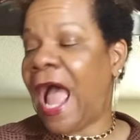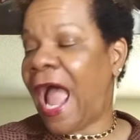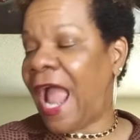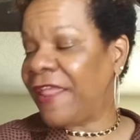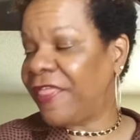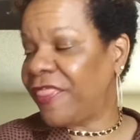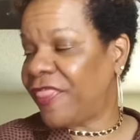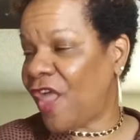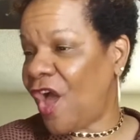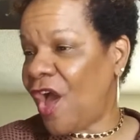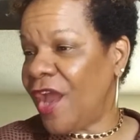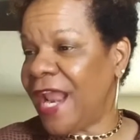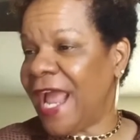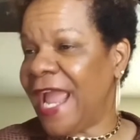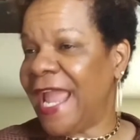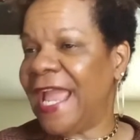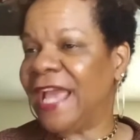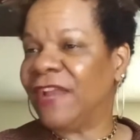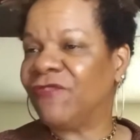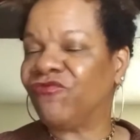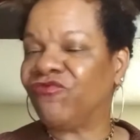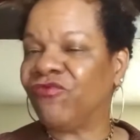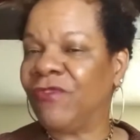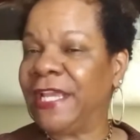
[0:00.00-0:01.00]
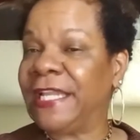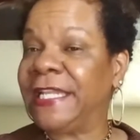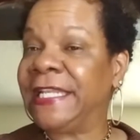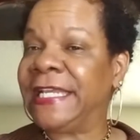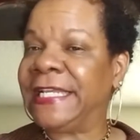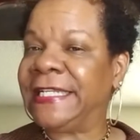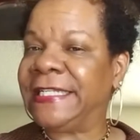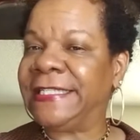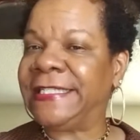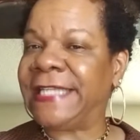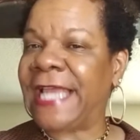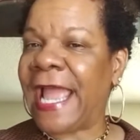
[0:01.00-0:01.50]
I thought I had written
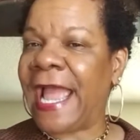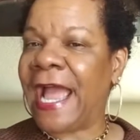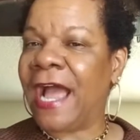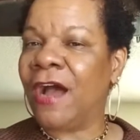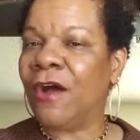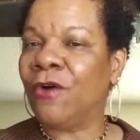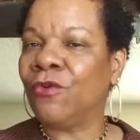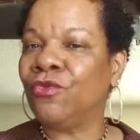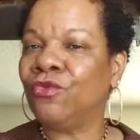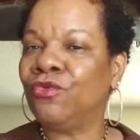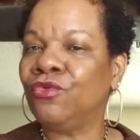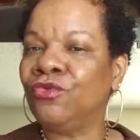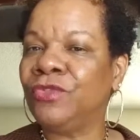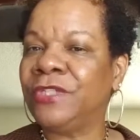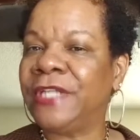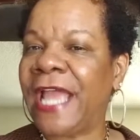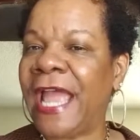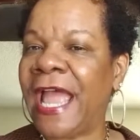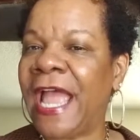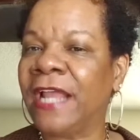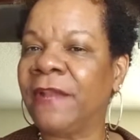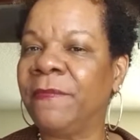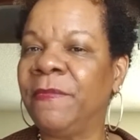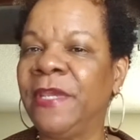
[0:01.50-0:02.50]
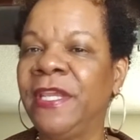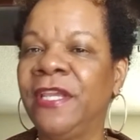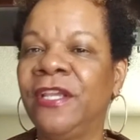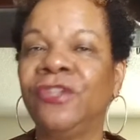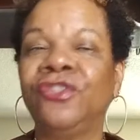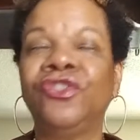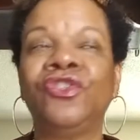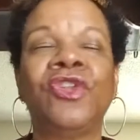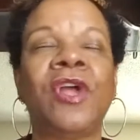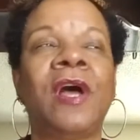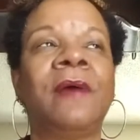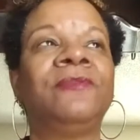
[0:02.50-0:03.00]
it down who tagged me
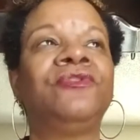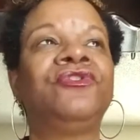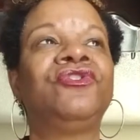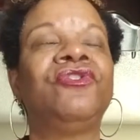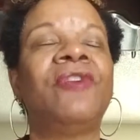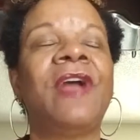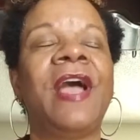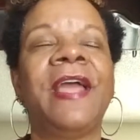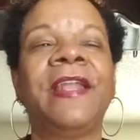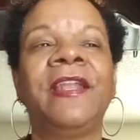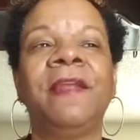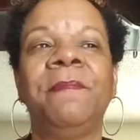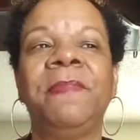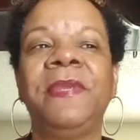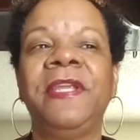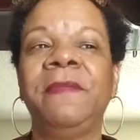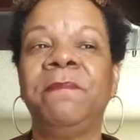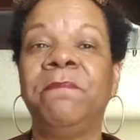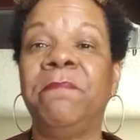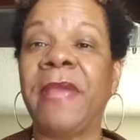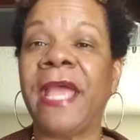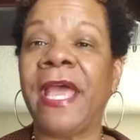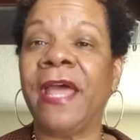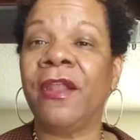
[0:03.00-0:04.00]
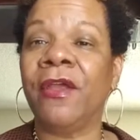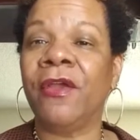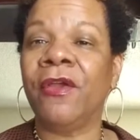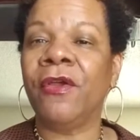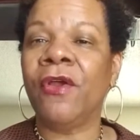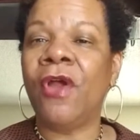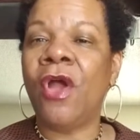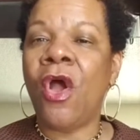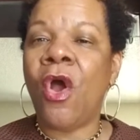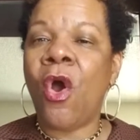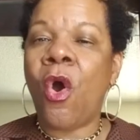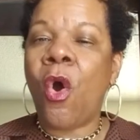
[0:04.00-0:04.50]
because you know I was trying to be better